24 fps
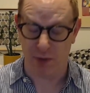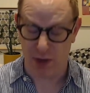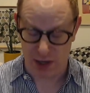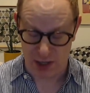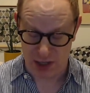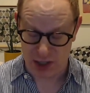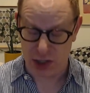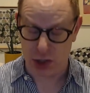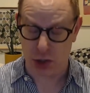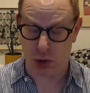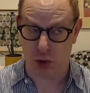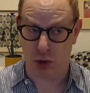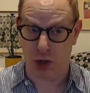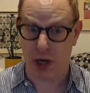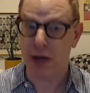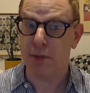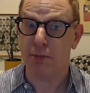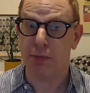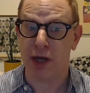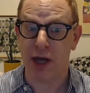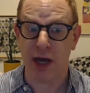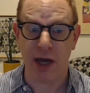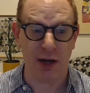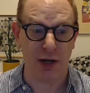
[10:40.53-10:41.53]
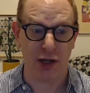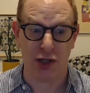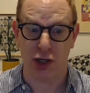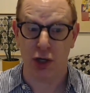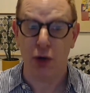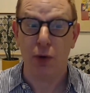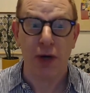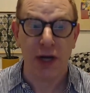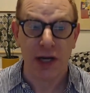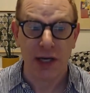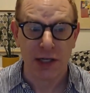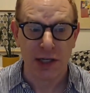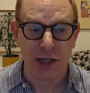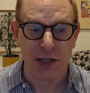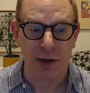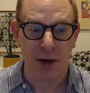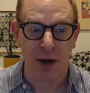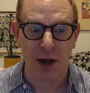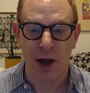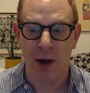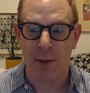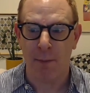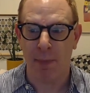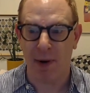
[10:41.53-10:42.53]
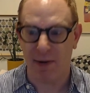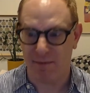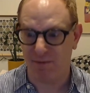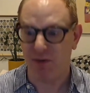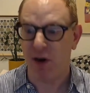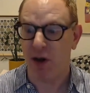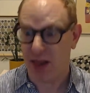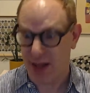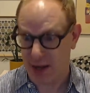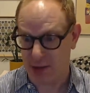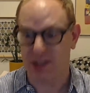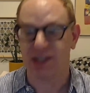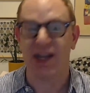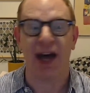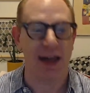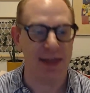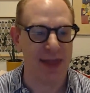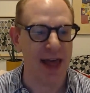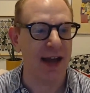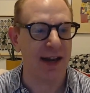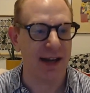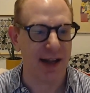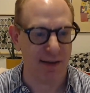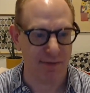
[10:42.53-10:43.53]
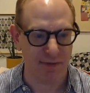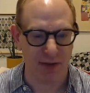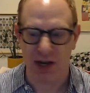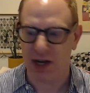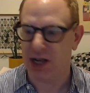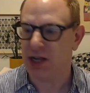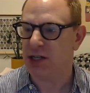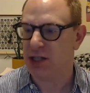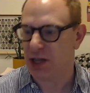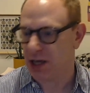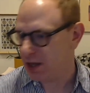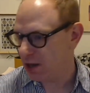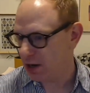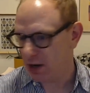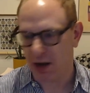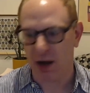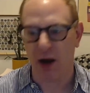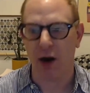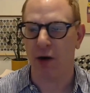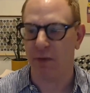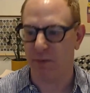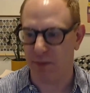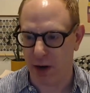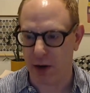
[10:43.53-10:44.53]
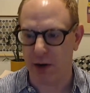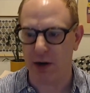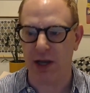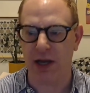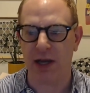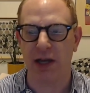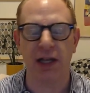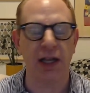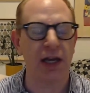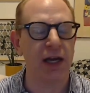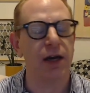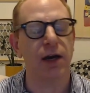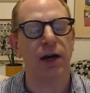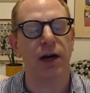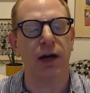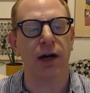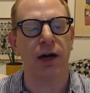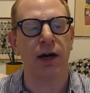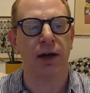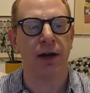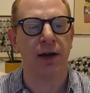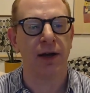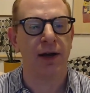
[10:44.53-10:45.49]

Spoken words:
extremely Jewish but fall outside that definition are very clear.